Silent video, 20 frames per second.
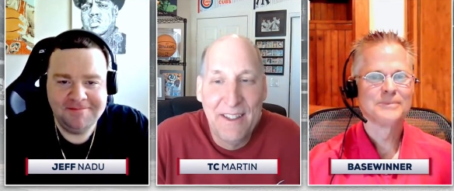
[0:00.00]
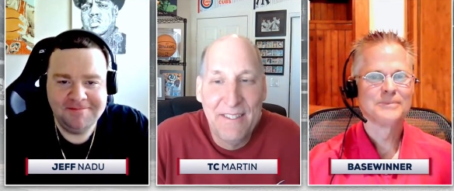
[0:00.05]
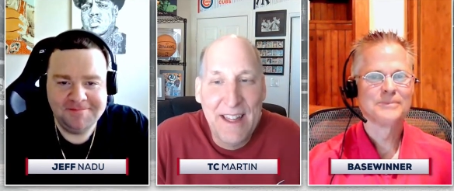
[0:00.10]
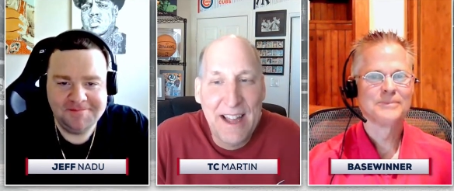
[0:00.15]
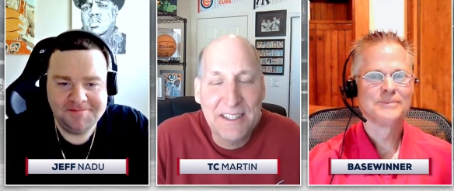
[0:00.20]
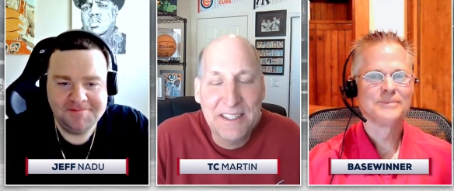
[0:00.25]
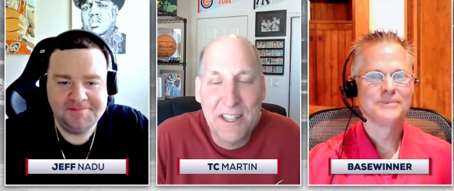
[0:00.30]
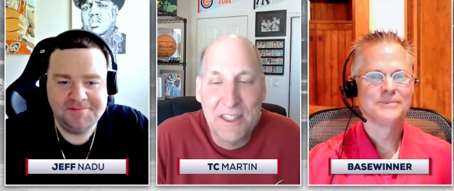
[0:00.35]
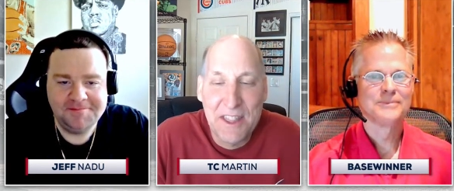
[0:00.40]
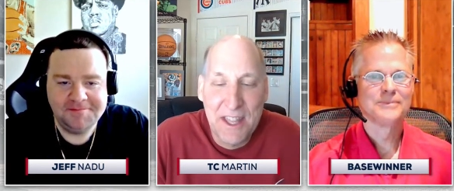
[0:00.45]
Speaker 1: And
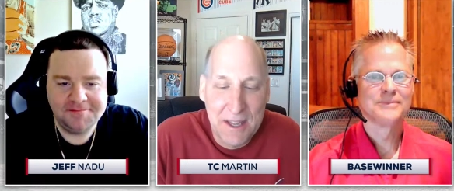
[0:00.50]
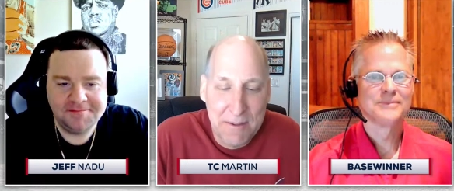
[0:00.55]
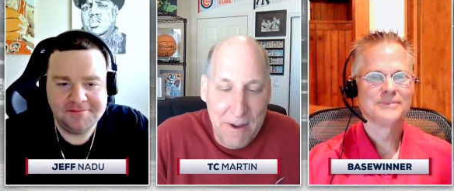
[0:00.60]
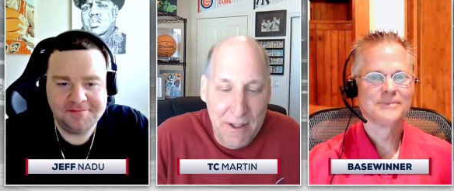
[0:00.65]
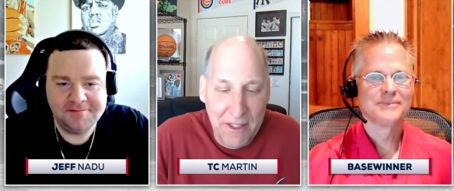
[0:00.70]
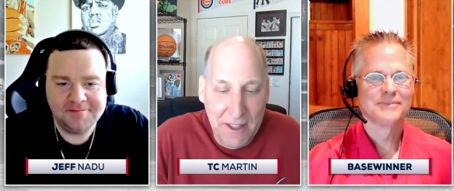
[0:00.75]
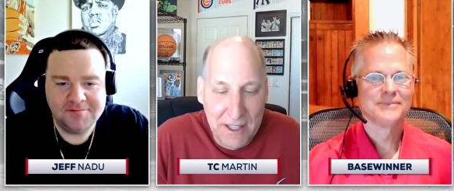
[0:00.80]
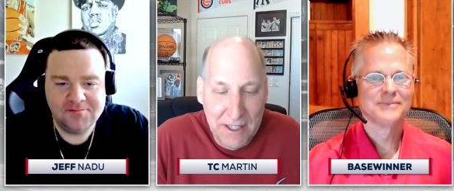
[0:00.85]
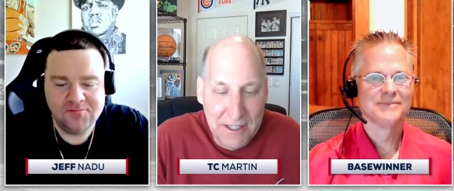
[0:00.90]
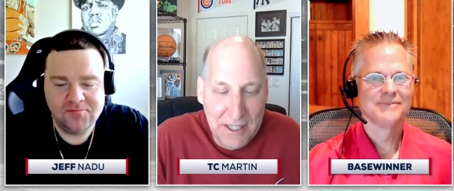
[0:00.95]
that's the thing
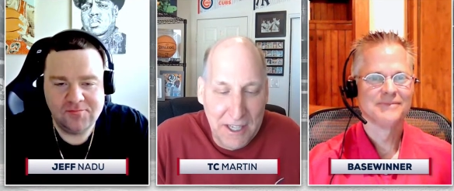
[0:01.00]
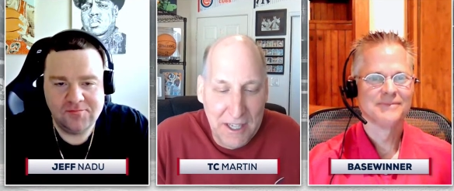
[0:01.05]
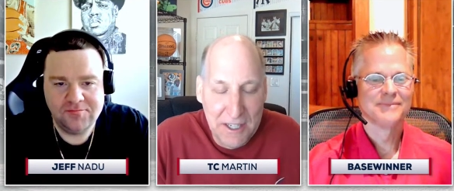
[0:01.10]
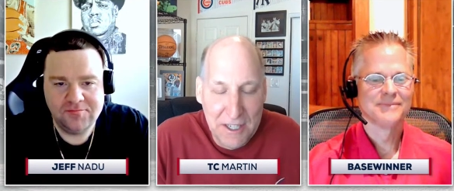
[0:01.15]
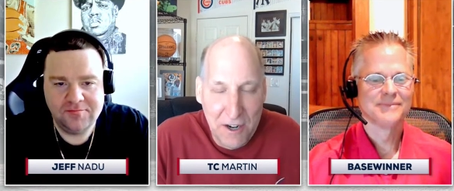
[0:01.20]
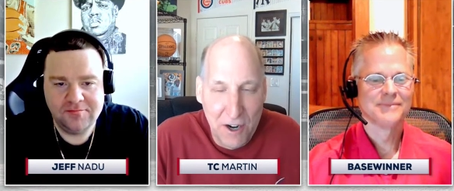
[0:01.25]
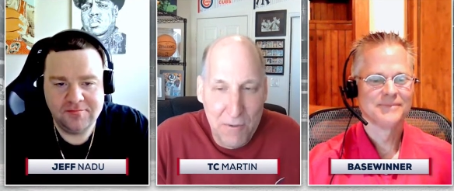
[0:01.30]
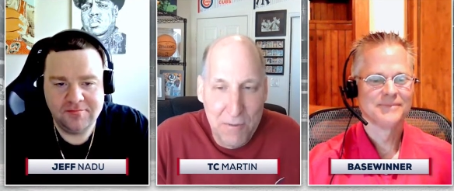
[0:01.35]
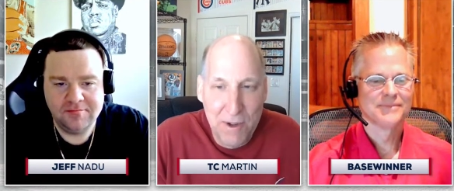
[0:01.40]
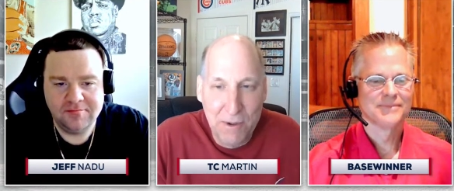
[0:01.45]
about the Kentucky
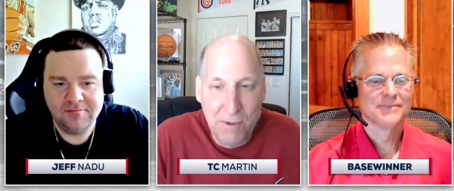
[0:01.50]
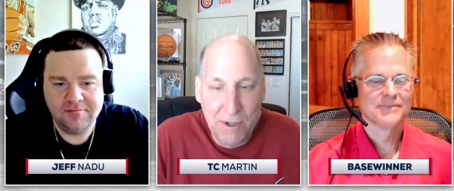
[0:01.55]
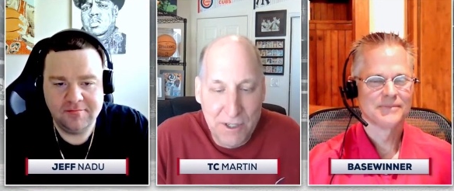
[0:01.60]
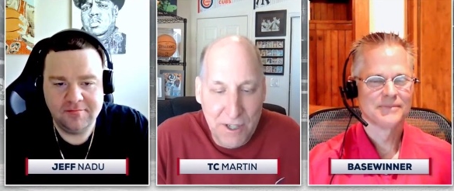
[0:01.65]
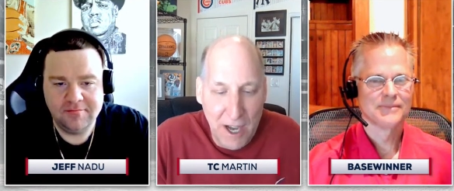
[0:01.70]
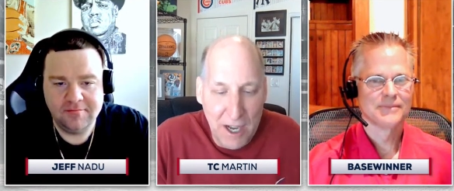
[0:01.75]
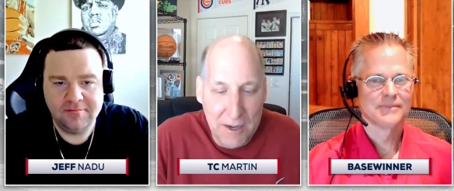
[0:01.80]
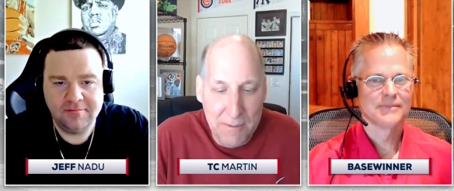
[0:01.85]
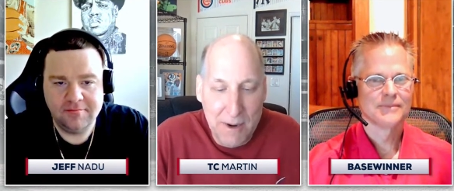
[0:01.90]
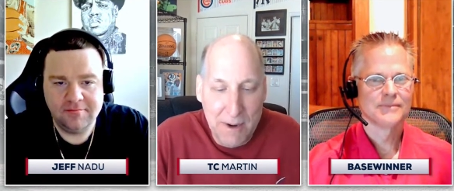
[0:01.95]
Derby. And we
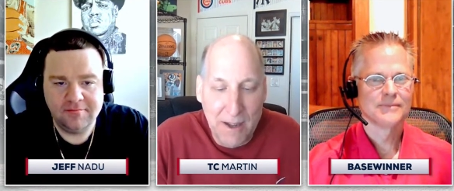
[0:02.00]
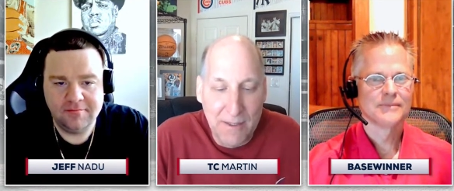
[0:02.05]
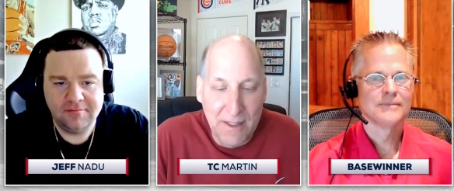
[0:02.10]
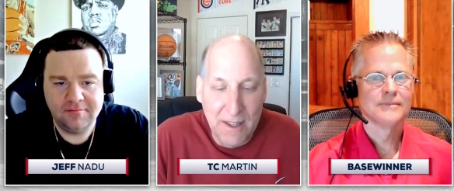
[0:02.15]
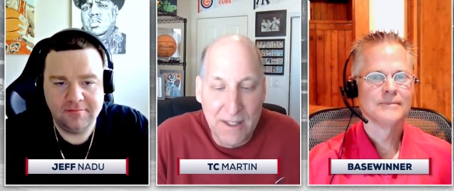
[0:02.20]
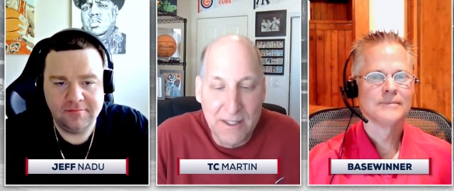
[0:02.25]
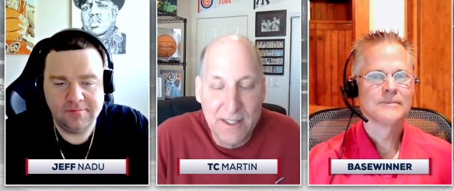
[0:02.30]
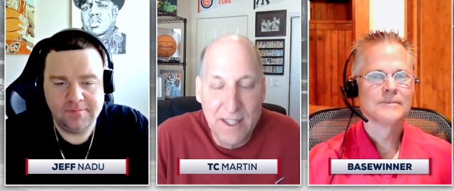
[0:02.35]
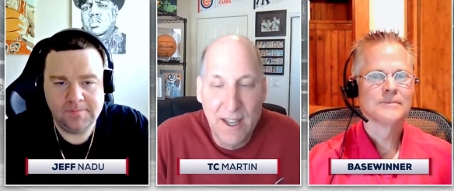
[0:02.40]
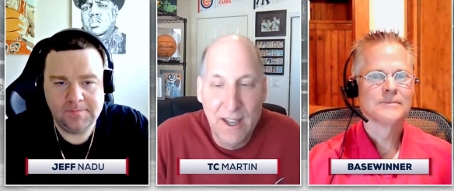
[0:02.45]
talk about
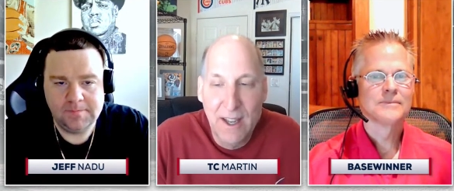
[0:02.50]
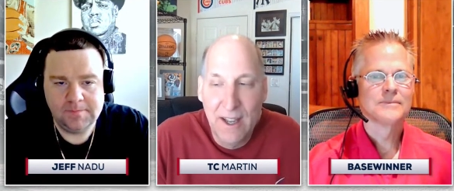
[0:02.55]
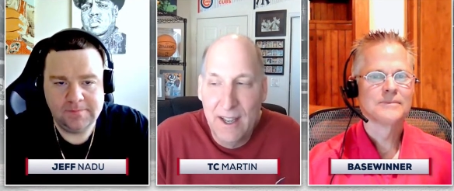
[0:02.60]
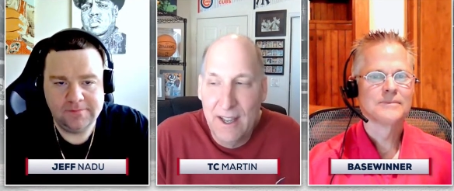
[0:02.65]
this.